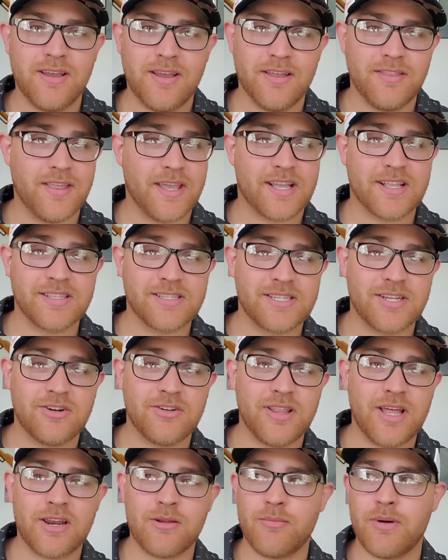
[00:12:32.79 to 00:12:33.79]
And they consider
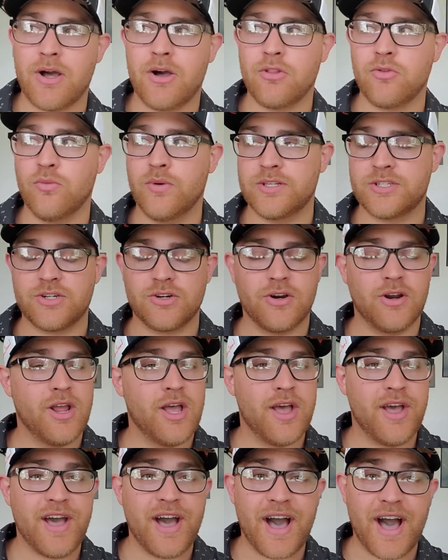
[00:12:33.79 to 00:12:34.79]
that a mild winter.
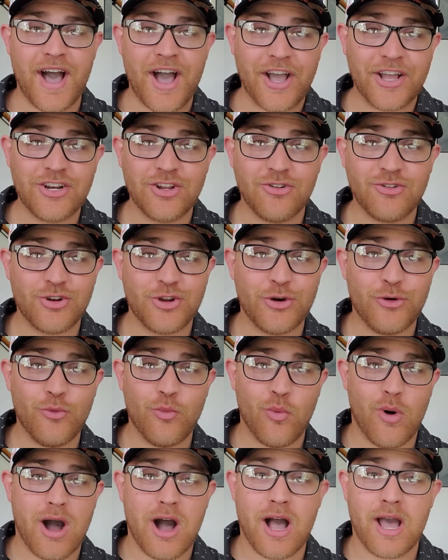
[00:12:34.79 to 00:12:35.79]
I don't know
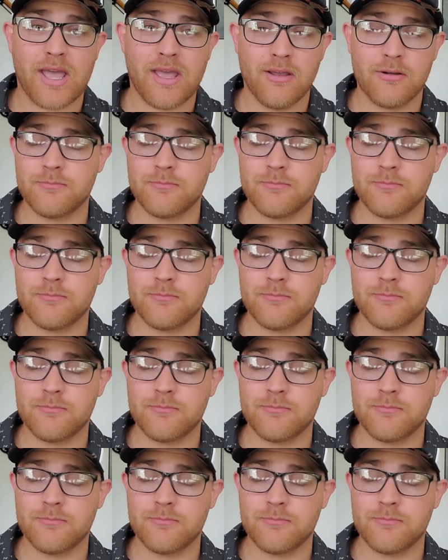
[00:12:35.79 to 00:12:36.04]
why.